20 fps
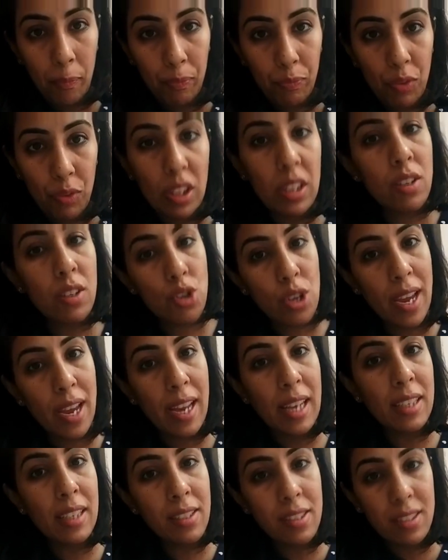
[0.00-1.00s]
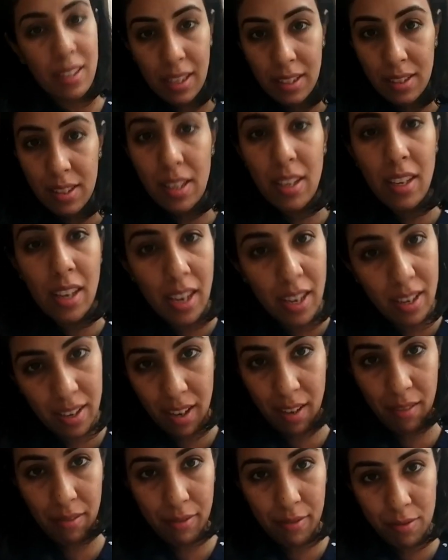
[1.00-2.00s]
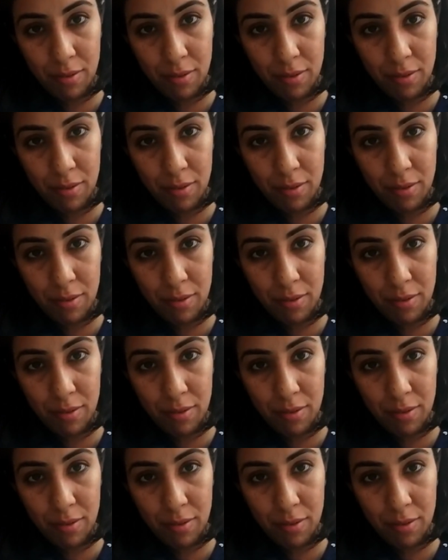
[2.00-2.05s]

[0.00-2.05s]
Your child is getting enough.